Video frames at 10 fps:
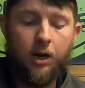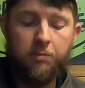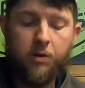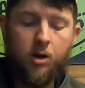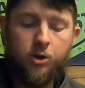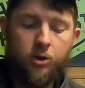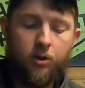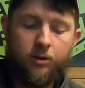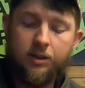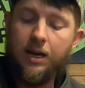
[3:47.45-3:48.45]
I'm not
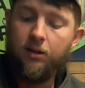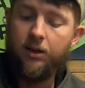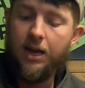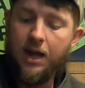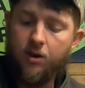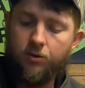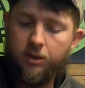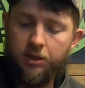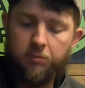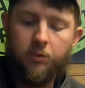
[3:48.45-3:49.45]
sure exactly how
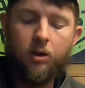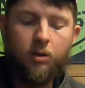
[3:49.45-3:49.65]
deep,